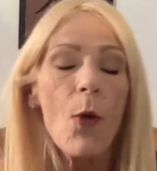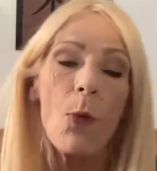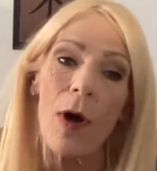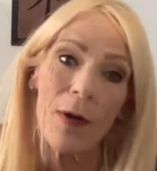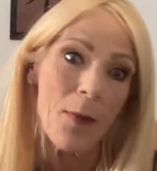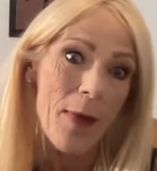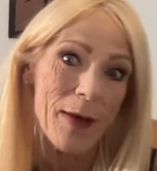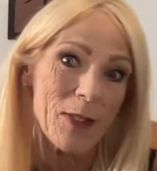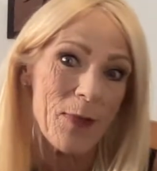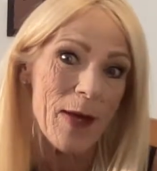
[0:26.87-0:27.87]
Welcome
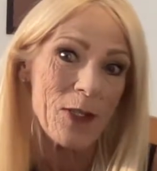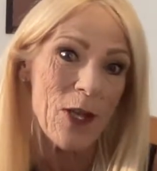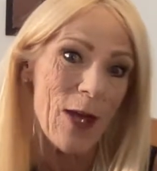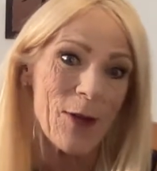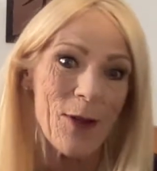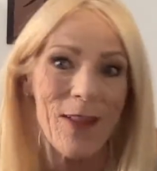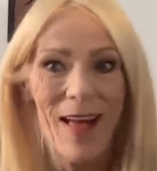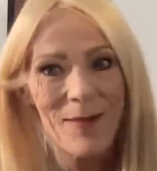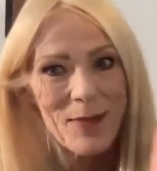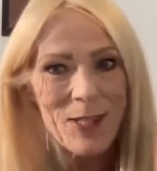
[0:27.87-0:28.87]
back to my channel.
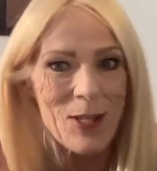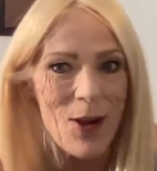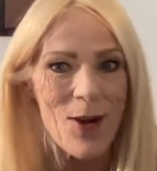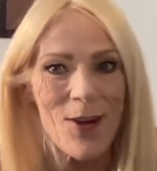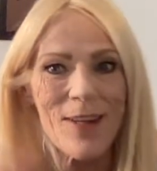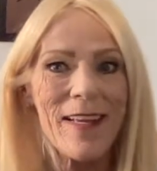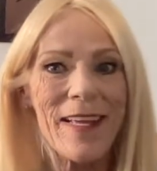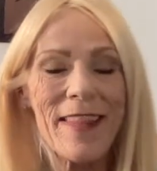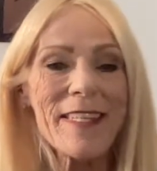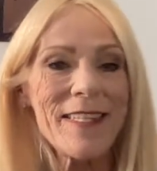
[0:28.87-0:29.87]
I'm Star.
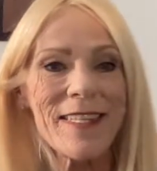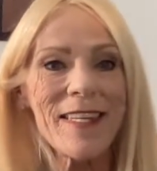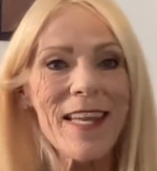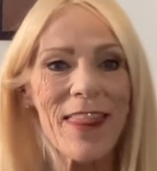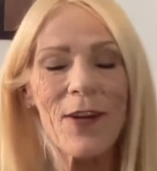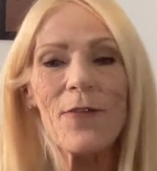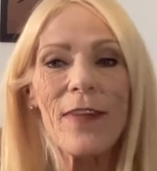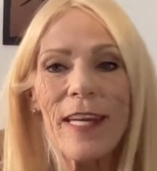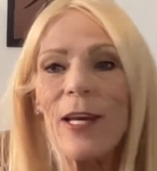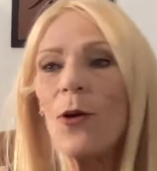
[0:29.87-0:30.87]
This is another
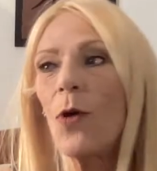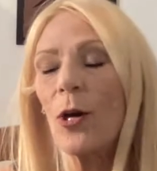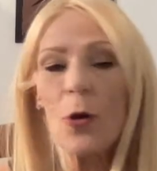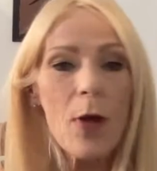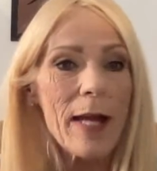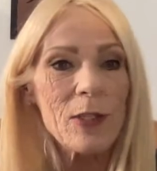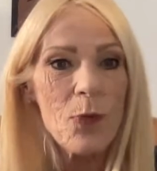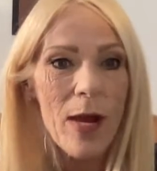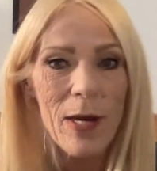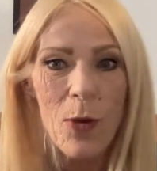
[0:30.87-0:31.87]
video on Cracked
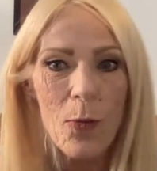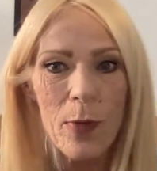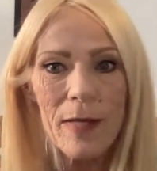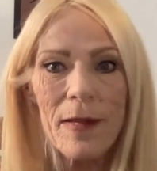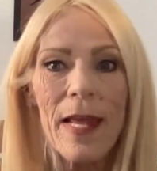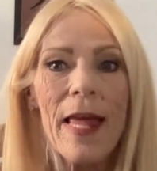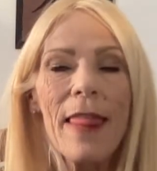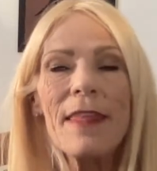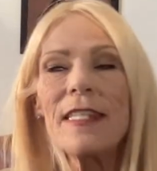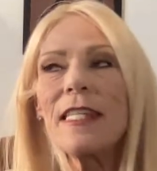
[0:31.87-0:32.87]
Wide Open.
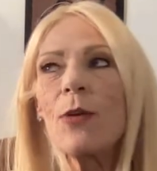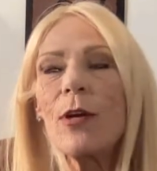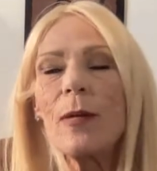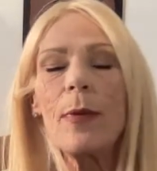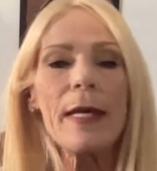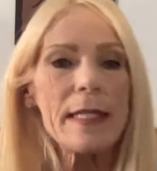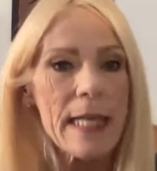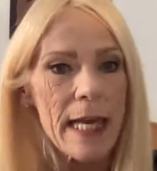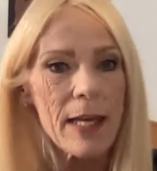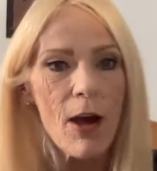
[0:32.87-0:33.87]
This is going to be a
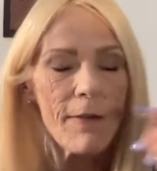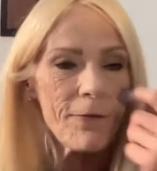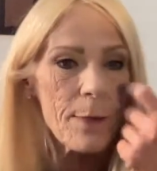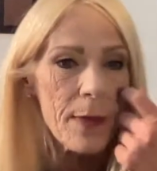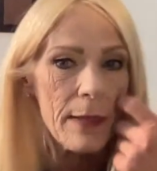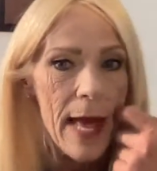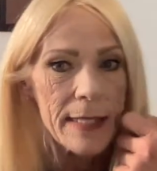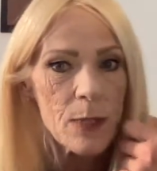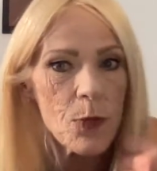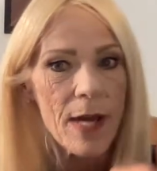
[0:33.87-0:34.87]
takeoff from the
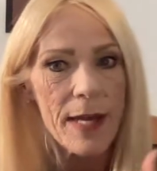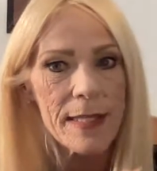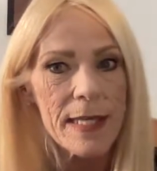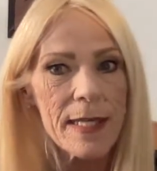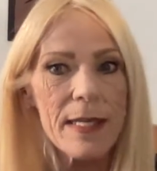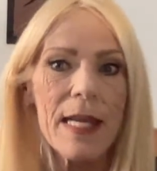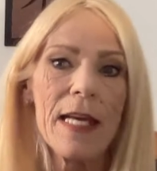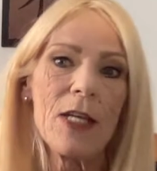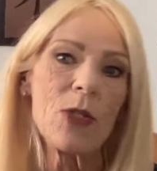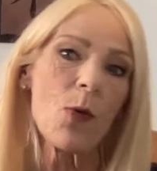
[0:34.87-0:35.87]
last one I did,
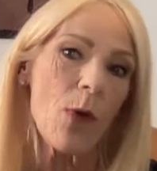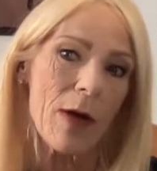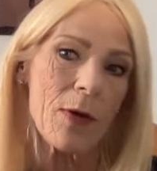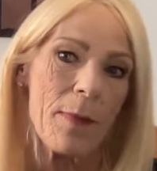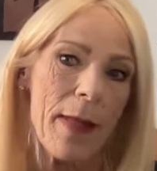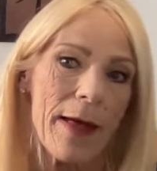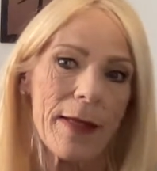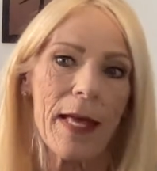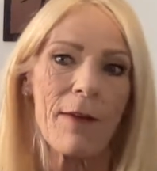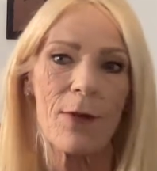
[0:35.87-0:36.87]
so welcome back,
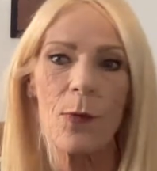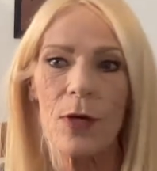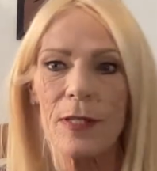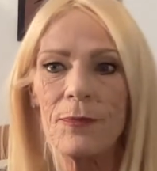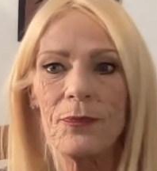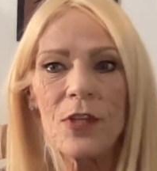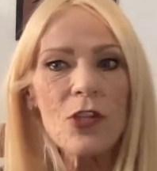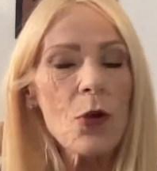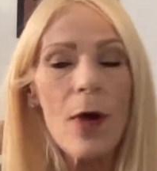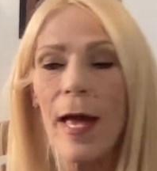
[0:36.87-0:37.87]
everyone.
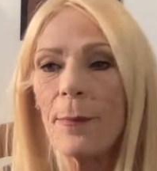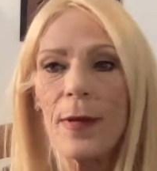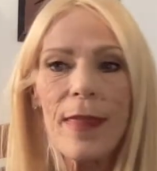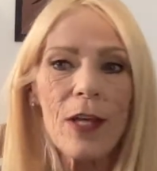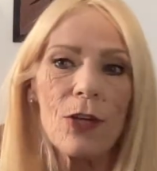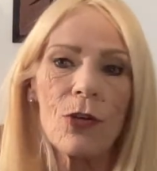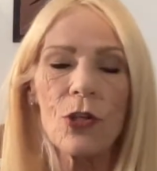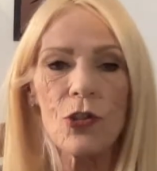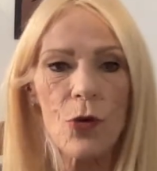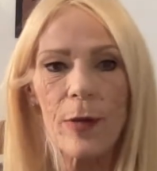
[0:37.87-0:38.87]
So happy that you could
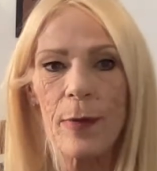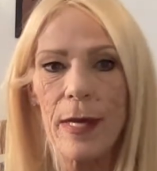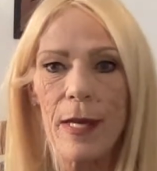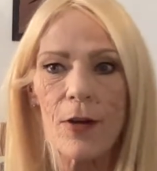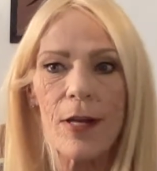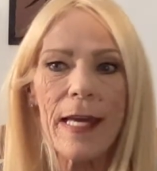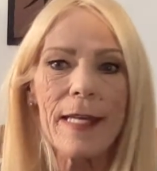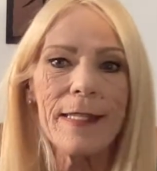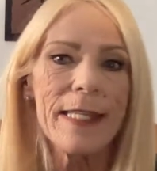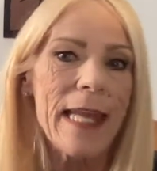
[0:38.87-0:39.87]
join me here
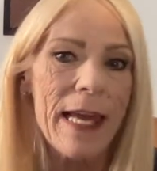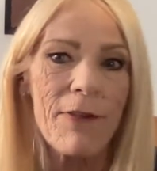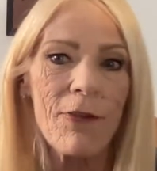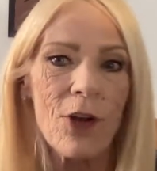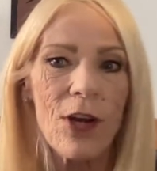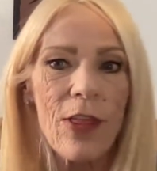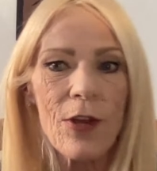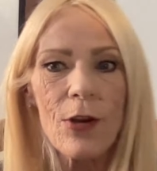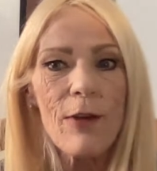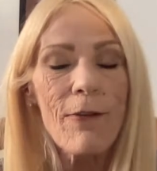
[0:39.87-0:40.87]
again today for another
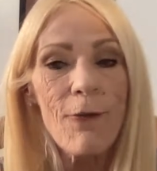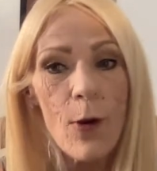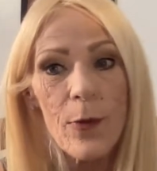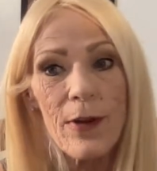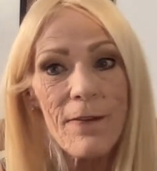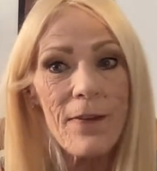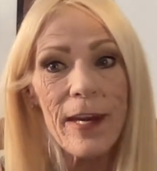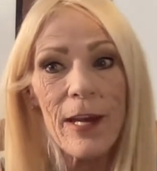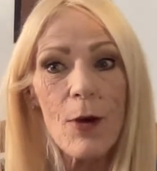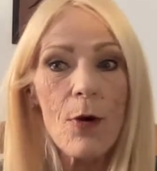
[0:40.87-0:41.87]
informative
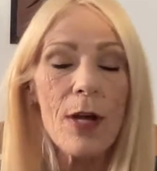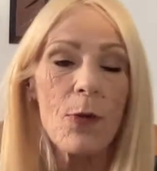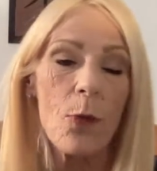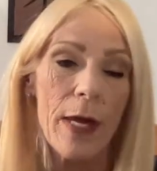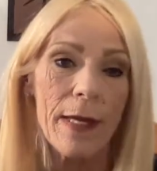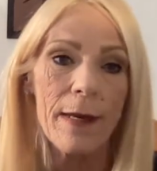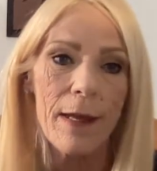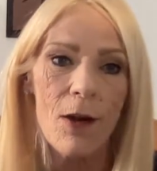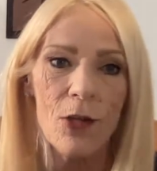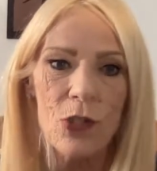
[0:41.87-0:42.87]
video on
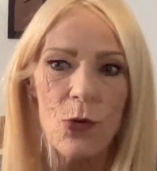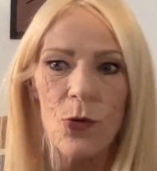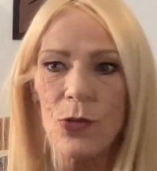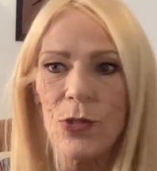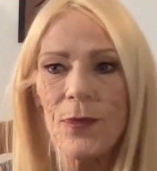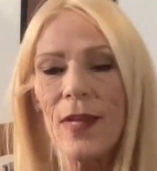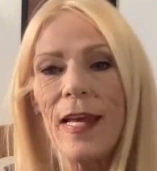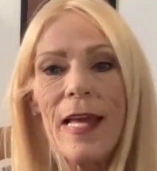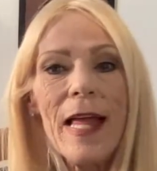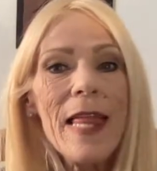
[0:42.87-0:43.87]
awakening our souls.
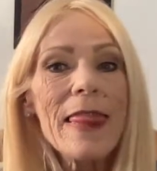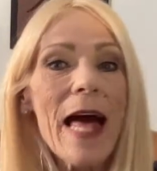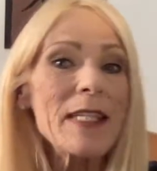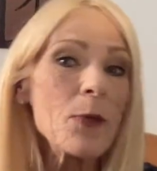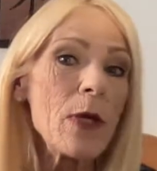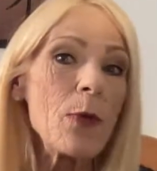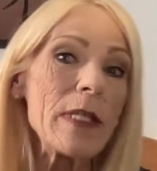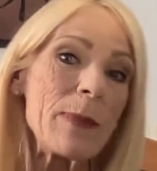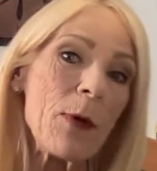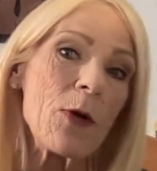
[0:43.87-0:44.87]
Last week we
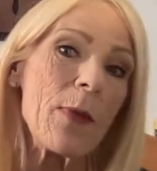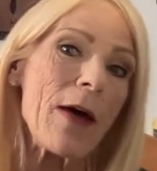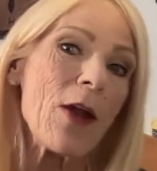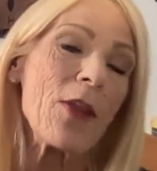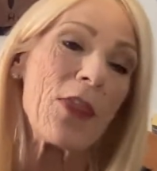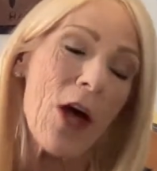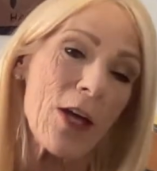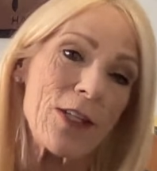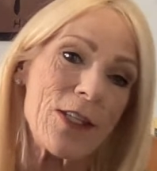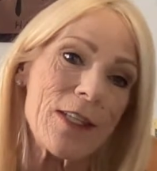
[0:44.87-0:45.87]
spoke about our
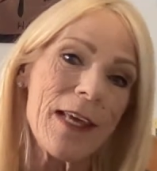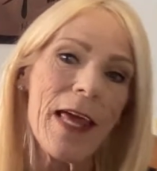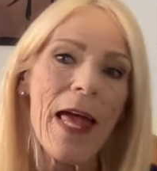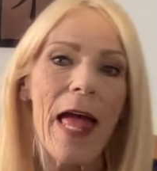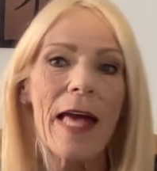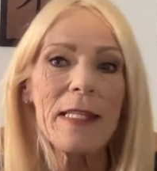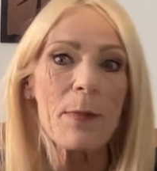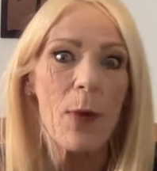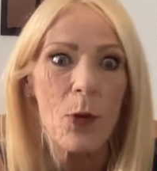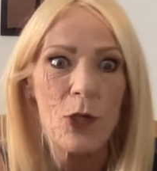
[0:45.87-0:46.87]
thoughts and
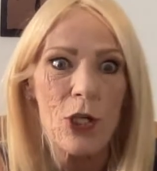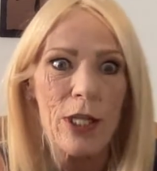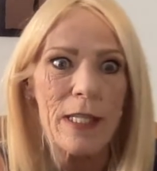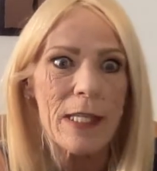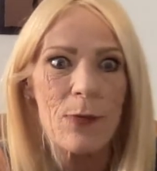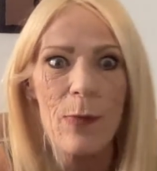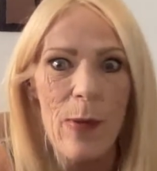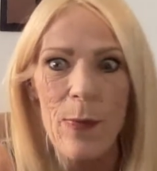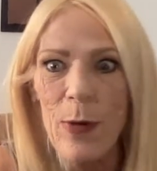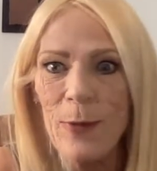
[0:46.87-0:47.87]
emotions,
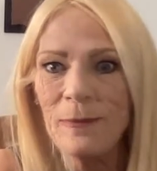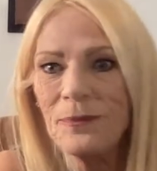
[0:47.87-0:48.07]
remember?